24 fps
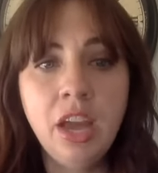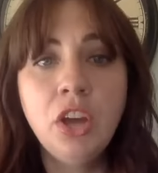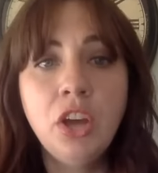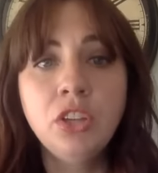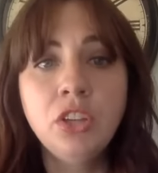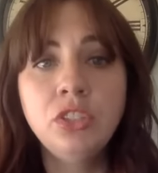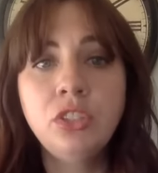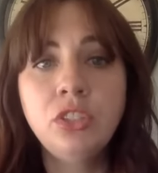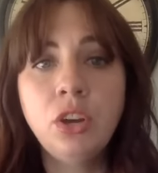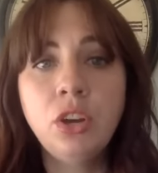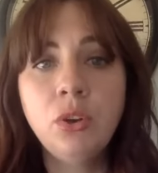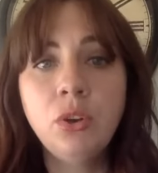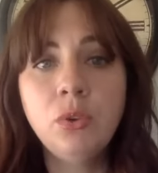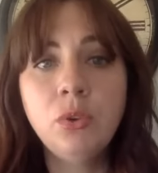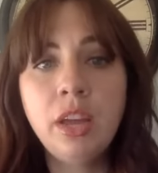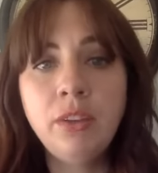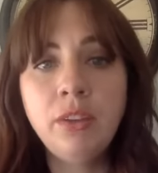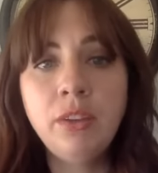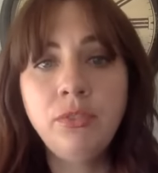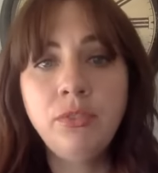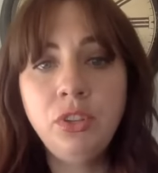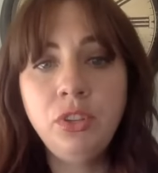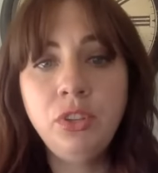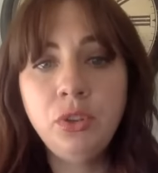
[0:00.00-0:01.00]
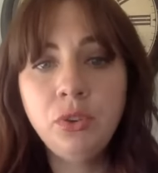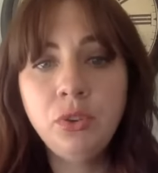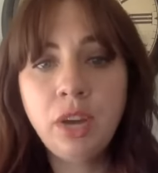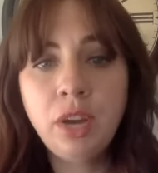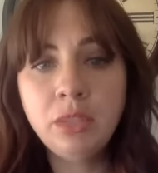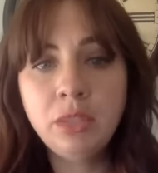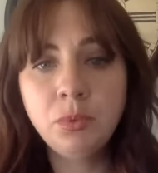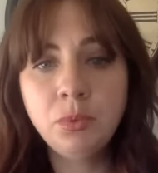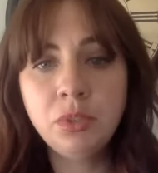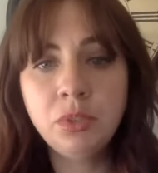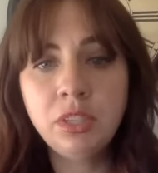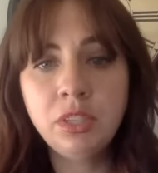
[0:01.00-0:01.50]
So if you
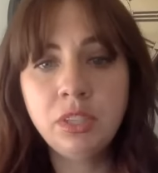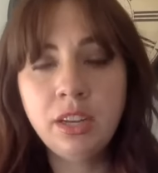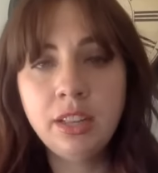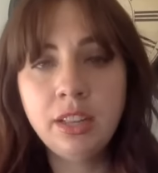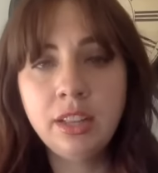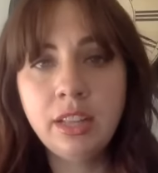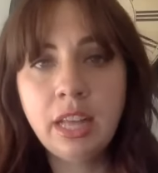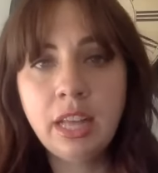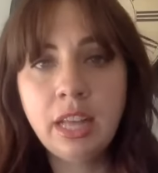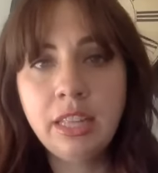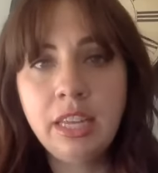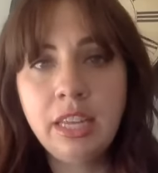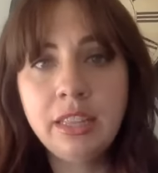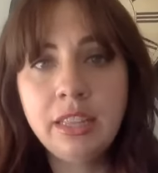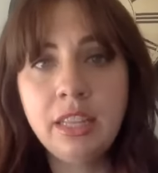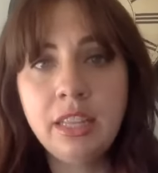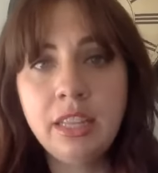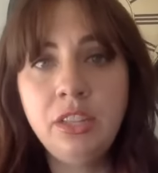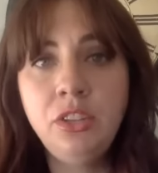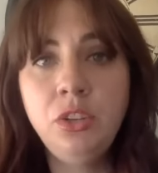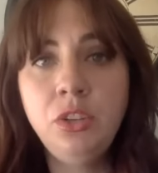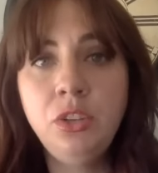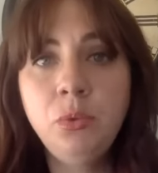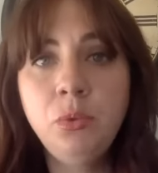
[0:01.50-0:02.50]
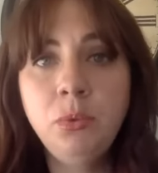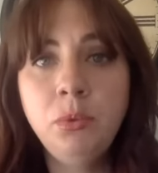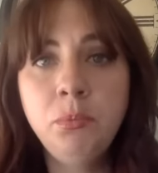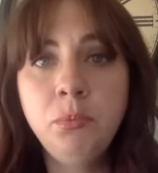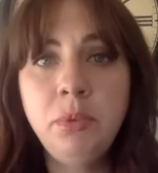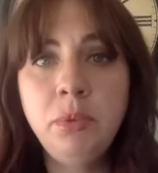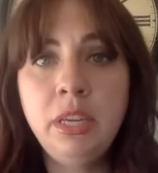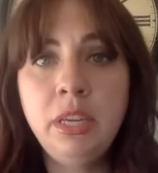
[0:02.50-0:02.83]
guys will click on that link, then you